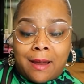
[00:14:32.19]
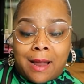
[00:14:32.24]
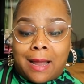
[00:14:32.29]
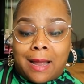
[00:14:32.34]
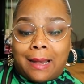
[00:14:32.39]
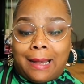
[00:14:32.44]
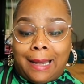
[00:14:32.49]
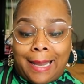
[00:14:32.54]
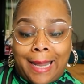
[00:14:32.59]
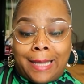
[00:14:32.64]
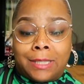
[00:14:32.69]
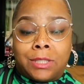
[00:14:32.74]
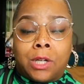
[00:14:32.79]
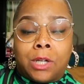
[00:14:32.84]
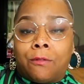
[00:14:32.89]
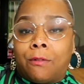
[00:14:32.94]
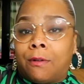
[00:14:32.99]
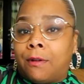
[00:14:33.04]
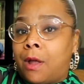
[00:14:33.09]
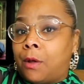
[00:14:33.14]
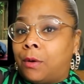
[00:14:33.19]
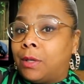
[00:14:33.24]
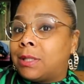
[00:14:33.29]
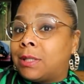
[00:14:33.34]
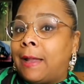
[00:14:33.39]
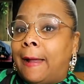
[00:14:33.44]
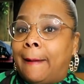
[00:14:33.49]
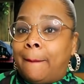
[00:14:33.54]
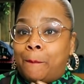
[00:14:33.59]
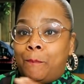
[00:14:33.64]
I glanced over and noticed
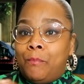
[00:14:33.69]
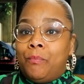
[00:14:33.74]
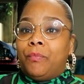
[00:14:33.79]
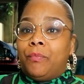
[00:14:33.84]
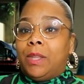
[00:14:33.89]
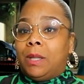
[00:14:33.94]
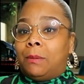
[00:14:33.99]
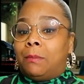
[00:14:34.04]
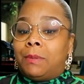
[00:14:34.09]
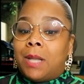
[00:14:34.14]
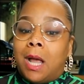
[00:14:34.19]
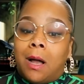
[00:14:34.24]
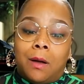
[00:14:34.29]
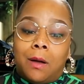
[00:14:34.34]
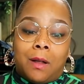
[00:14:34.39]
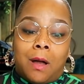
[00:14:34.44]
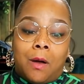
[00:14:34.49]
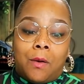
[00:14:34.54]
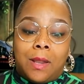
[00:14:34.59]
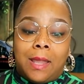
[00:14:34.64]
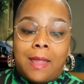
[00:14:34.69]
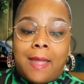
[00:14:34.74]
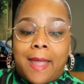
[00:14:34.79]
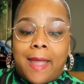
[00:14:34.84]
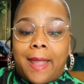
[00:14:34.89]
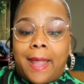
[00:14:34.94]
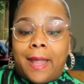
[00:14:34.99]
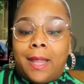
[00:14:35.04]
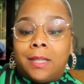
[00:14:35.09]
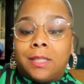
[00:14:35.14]
like them holding
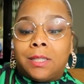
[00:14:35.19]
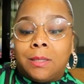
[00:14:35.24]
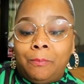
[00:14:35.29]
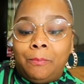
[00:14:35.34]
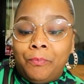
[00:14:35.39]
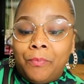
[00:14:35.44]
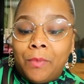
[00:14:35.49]
hands.